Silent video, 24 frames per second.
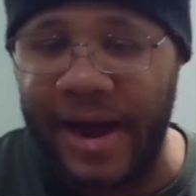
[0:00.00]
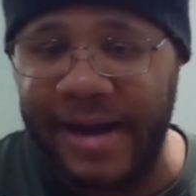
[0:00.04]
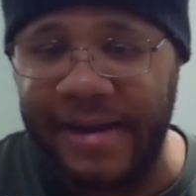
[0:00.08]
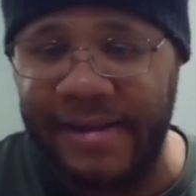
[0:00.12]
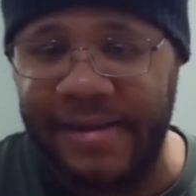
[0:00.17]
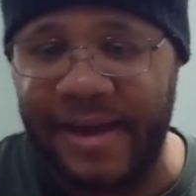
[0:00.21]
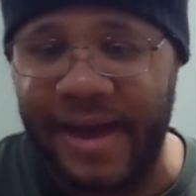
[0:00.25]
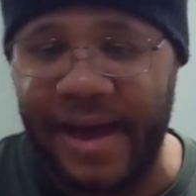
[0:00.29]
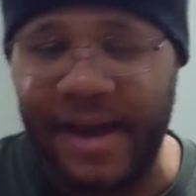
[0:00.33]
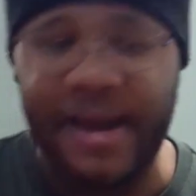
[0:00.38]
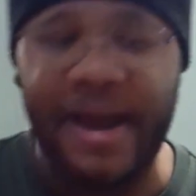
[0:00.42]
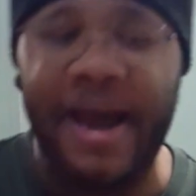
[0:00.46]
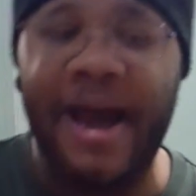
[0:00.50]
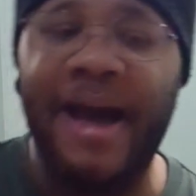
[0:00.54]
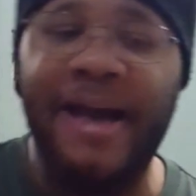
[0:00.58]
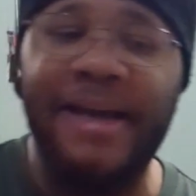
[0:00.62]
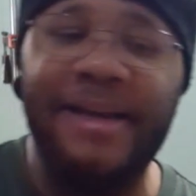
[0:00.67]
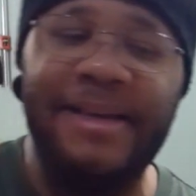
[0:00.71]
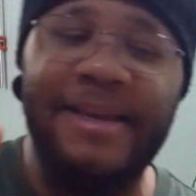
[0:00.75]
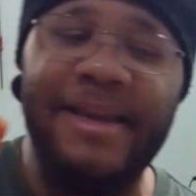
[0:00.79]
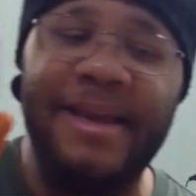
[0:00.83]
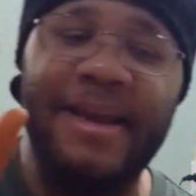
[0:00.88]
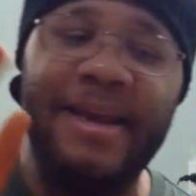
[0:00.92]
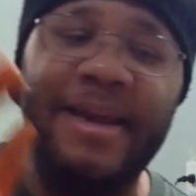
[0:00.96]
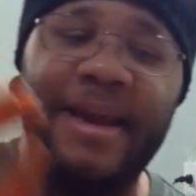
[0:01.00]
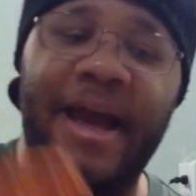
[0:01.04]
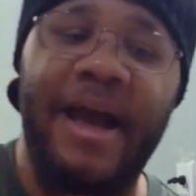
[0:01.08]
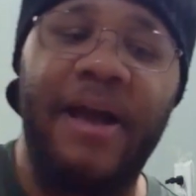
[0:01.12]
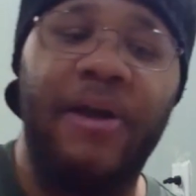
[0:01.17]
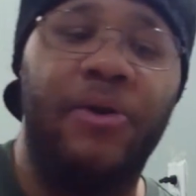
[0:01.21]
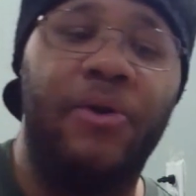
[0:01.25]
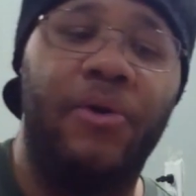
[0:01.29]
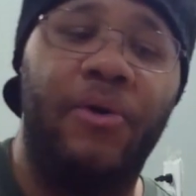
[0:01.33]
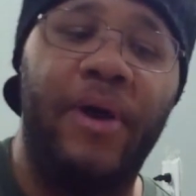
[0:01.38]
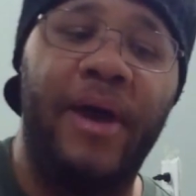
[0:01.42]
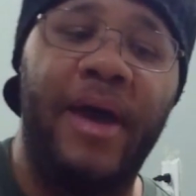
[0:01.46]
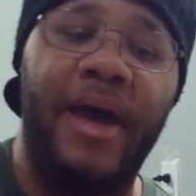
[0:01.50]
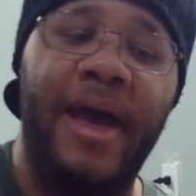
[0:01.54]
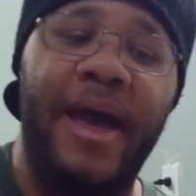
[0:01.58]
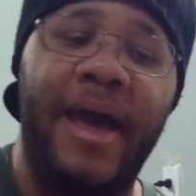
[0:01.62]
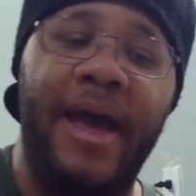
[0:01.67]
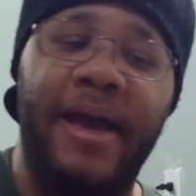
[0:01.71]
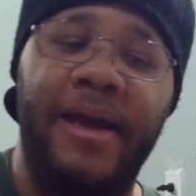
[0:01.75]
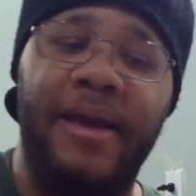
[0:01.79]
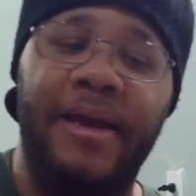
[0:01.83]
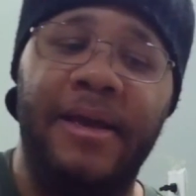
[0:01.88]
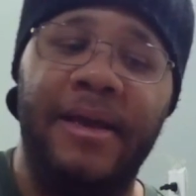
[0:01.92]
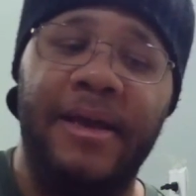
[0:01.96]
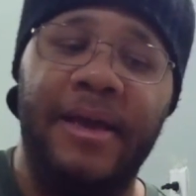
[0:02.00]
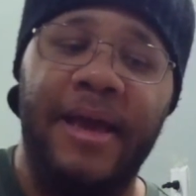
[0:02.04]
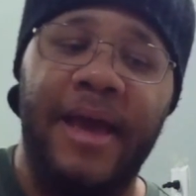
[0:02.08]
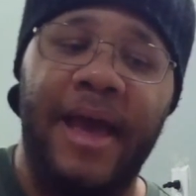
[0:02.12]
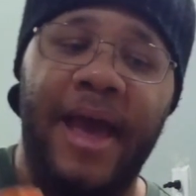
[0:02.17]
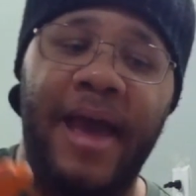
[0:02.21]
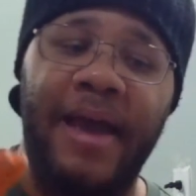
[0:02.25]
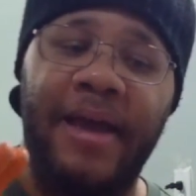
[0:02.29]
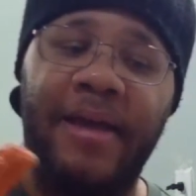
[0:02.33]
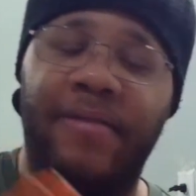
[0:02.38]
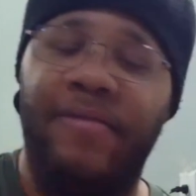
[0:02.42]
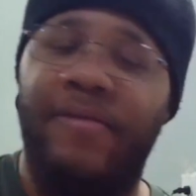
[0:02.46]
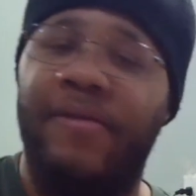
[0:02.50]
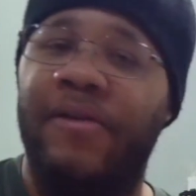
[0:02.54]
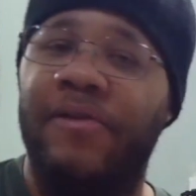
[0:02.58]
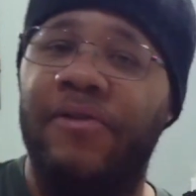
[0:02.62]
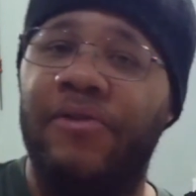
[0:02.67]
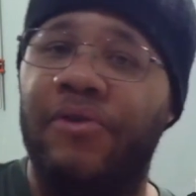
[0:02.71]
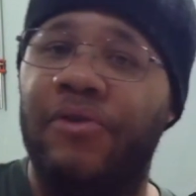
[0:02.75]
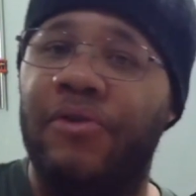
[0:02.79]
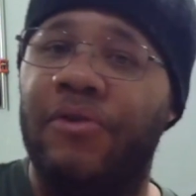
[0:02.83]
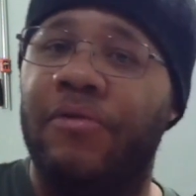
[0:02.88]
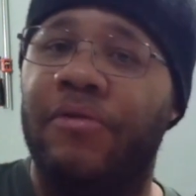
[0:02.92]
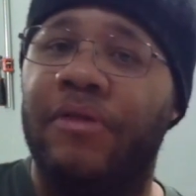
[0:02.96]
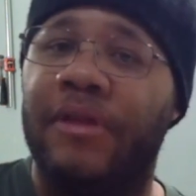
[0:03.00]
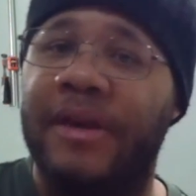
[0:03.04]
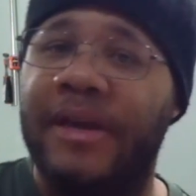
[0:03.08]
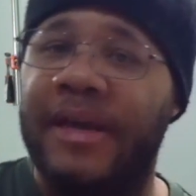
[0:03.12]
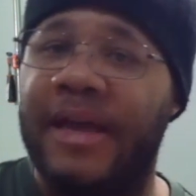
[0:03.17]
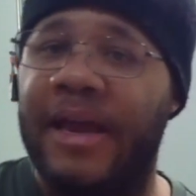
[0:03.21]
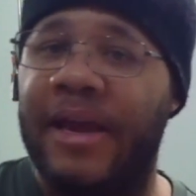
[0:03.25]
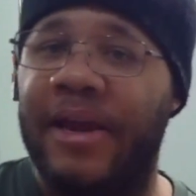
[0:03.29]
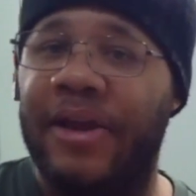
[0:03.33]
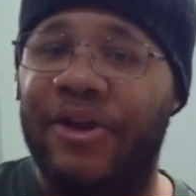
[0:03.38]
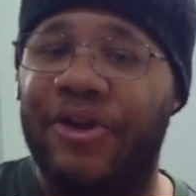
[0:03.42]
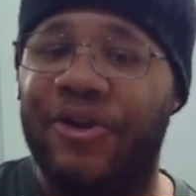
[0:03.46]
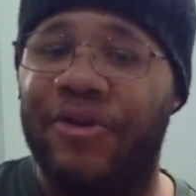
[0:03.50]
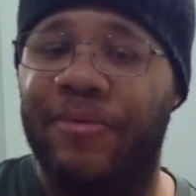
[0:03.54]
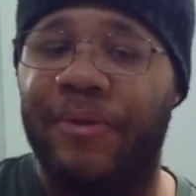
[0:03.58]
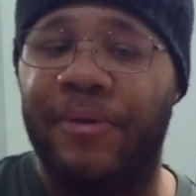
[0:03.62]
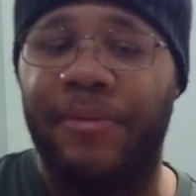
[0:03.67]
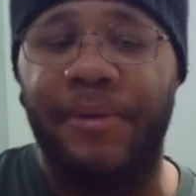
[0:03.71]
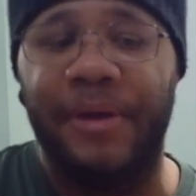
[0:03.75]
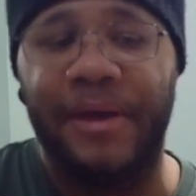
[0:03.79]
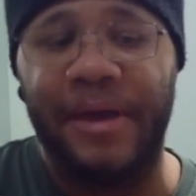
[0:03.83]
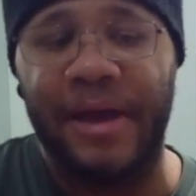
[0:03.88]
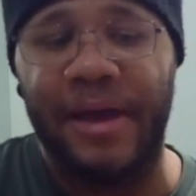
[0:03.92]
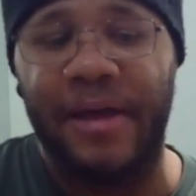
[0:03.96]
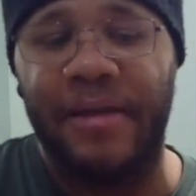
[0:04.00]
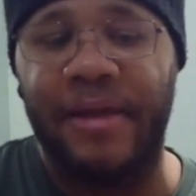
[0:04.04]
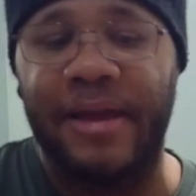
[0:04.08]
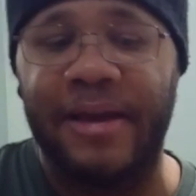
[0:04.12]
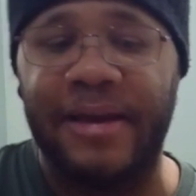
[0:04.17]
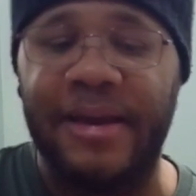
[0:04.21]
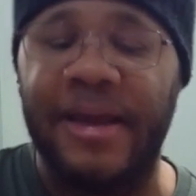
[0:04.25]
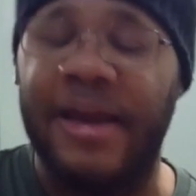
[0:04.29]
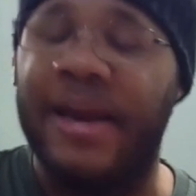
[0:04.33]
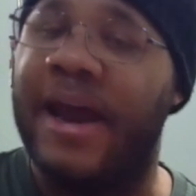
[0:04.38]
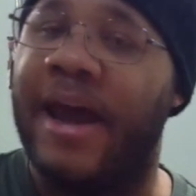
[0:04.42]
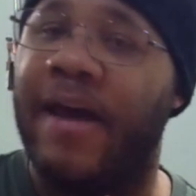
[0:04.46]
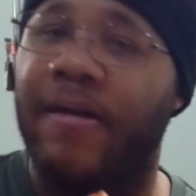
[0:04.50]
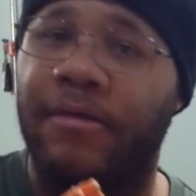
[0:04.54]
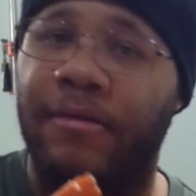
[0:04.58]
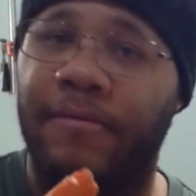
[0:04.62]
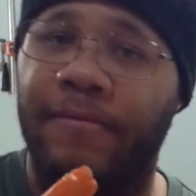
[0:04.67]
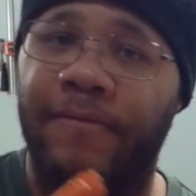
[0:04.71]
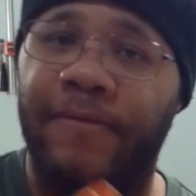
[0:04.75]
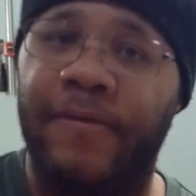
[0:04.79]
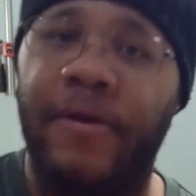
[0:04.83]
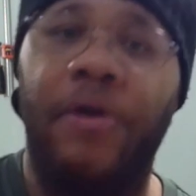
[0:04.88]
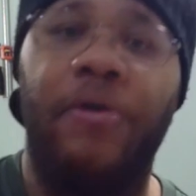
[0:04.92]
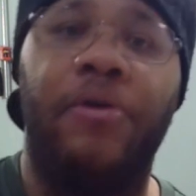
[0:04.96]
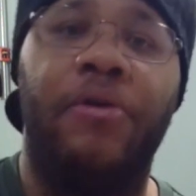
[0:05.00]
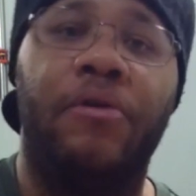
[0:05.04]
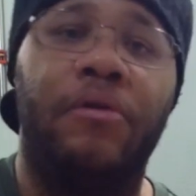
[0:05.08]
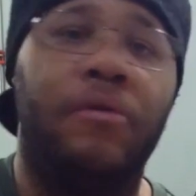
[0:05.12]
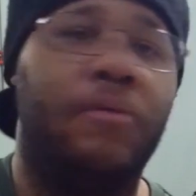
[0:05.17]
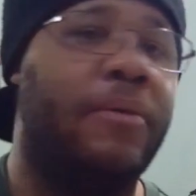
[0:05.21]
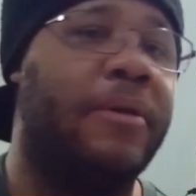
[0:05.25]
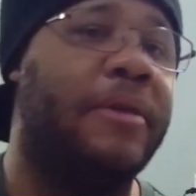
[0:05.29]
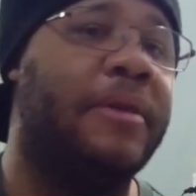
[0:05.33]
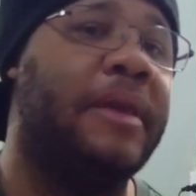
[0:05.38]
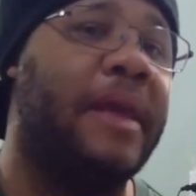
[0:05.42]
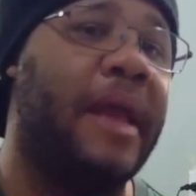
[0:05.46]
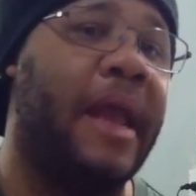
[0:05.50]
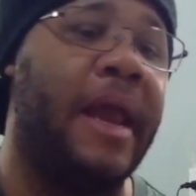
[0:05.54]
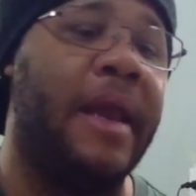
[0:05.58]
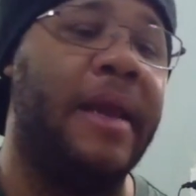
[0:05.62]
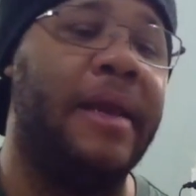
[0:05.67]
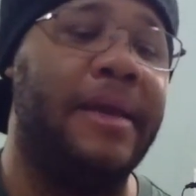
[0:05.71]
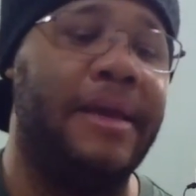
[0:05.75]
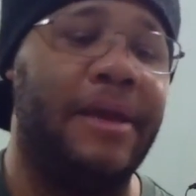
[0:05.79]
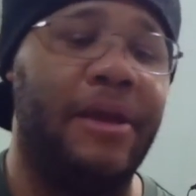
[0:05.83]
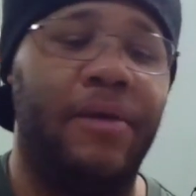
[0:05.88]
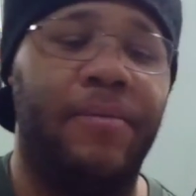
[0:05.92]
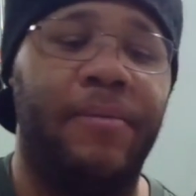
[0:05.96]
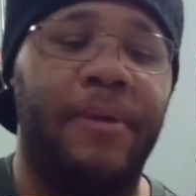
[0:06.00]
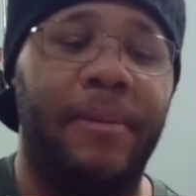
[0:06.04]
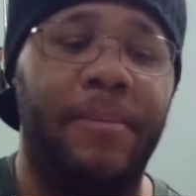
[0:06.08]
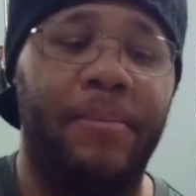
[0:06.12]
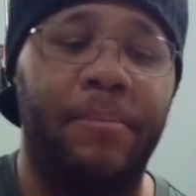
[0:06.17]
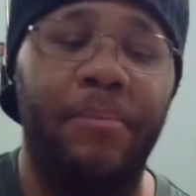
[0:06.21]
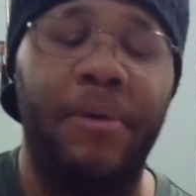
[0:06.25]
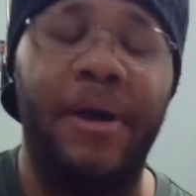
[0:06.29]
Tech, I did not go ahead and continue using the Anycubic because I did have some failures with the Anycubic.